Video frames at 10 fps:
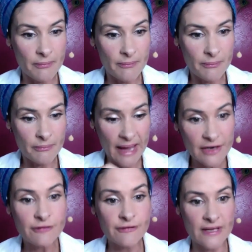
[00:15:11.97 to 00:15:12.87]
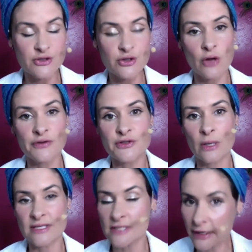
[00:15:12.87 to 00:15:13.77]
manifest
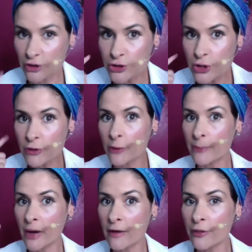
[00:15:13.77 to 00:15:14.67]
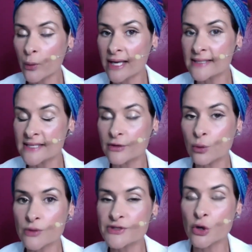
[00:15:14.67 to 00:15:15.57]
consequence like neuro pathways, and
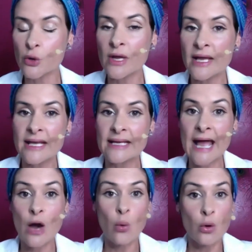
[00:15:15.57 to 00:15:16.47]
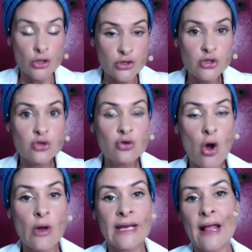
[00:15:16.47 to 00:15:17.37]
also in how
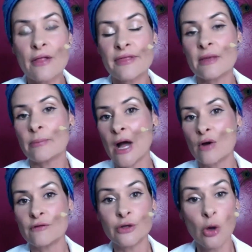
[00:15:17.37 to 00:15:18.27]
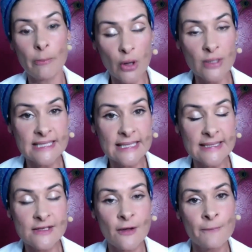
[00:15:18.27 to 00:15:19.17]
strong and healthy and powerful your body
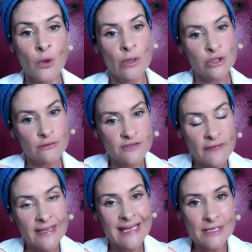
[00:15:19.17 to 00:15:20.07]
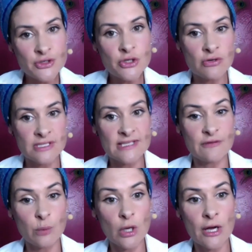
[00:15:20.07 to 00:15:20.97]
is. When you've done the integrative
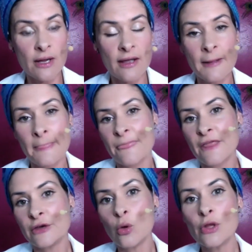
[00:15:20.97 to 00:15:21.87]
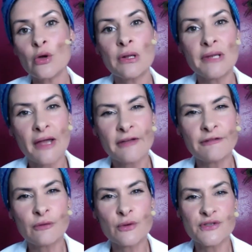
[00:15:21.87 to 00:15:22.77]
work, then all your life
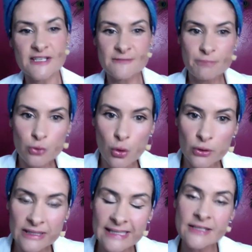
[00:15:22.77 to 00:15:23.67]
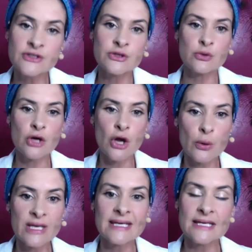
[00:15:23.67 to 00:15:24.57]
force is brought into
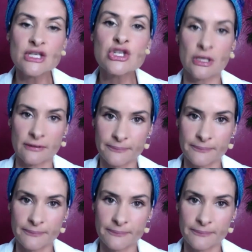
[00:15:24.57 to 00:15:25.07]
cohesion.